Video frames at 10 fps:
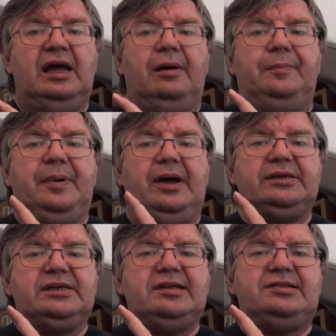
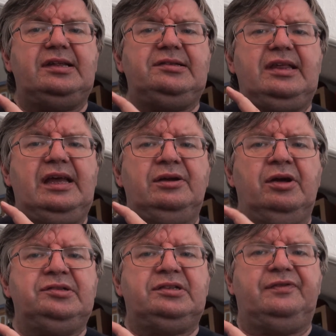But since they
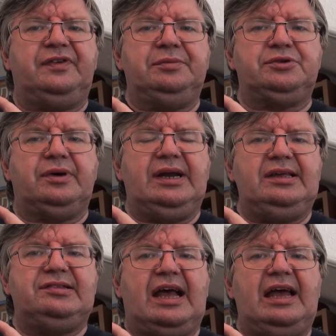announced the film's release,